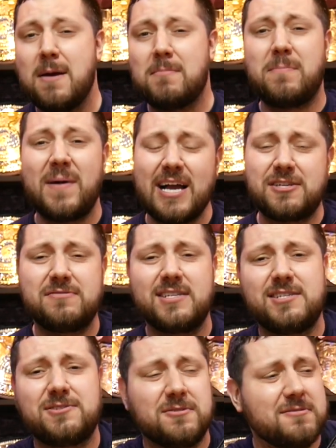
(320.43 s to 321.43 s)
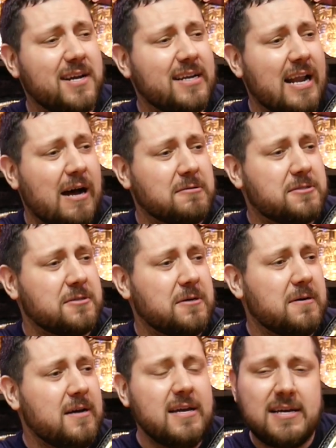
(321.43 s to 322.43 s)
My back's really sore right now,
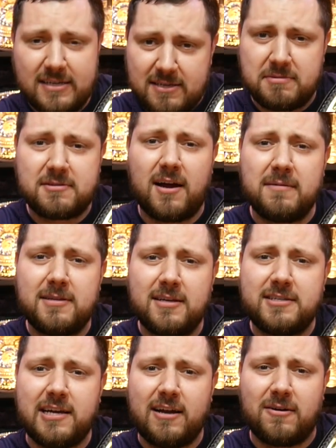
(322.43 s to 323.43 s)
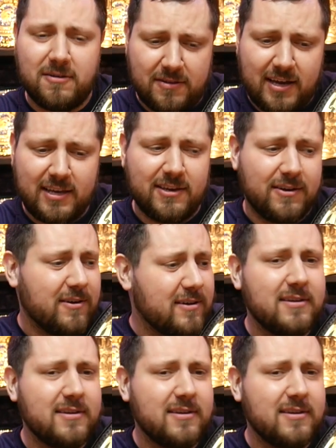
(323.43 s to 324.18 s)
so subscribe to the channel. Thank you.